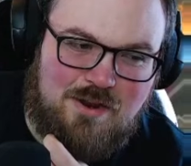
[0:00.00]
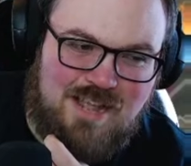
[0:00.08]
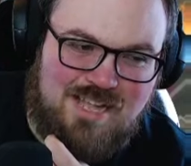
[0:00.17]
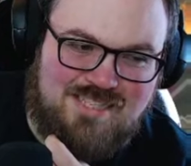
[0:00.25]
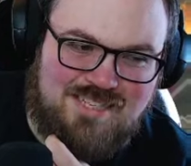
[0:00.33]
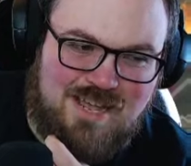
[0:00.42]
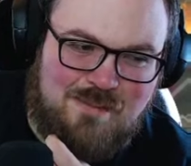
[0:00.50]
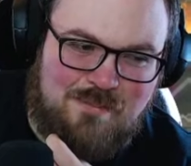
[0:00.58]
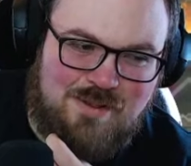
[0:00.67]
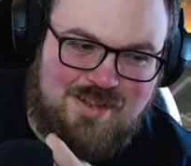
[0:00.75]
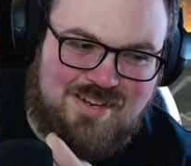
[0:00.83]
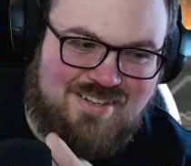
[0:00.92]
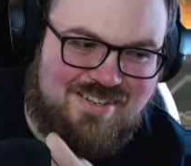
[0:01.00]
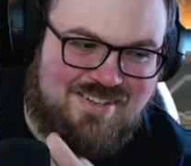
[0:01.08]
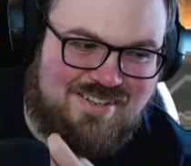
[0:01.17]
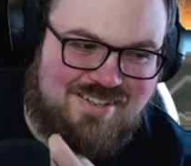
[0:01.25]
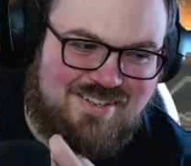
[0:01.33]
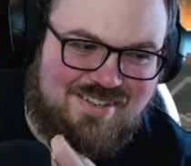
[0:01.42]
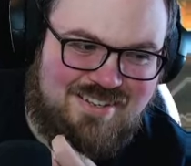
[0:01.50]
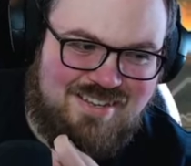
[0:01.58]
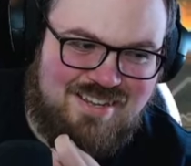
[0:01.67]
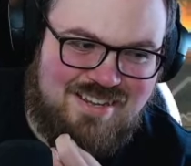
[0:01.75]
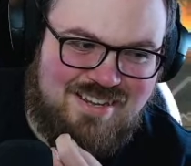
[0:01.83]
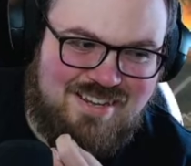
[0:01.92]
where your head's at, but
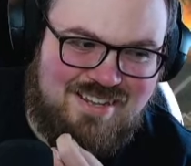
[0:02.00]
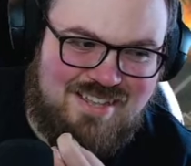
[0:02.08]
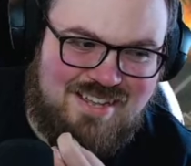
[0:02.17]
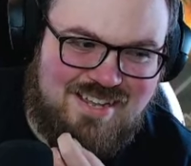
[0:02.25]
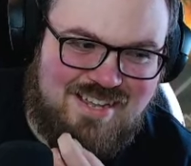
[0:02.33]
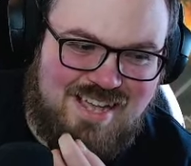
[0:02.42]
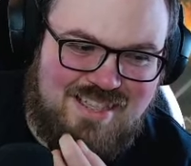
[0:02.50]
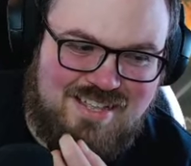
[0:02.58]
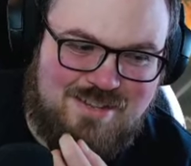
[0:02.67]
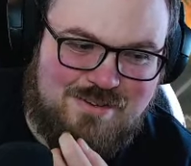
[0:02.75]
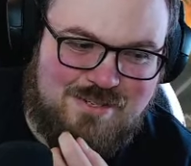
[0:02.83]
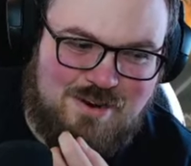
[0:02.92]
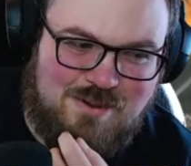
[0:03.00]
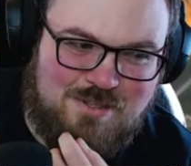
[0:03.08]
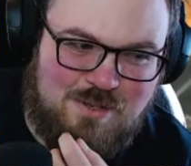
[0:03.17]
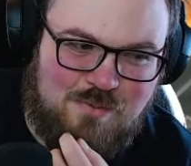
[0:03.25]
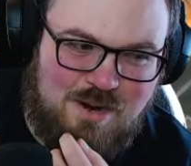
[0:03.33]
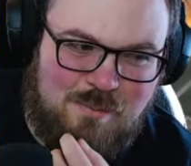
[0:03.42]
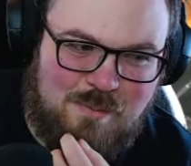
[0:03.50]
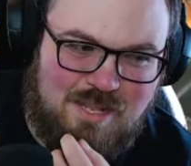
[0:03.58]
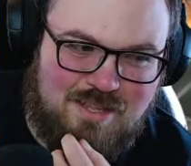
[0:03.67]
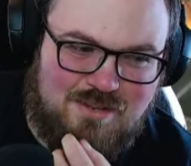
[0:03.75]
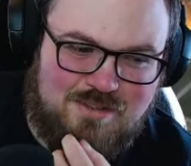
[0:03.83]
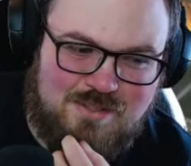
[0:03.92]
I think I think those cards are probably
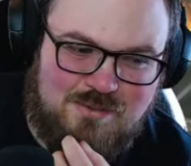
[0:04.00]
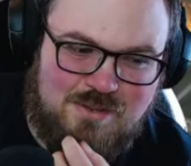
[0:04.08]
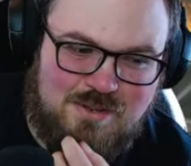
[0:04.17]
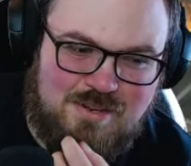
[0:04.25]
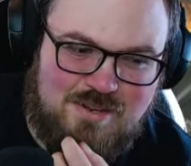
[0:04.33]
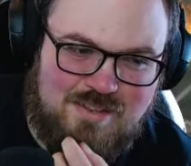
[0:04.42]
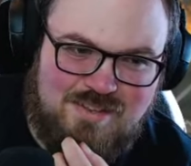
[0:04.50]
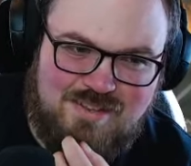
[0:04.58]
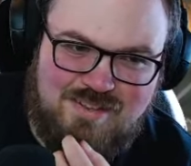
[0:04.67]
a little too good.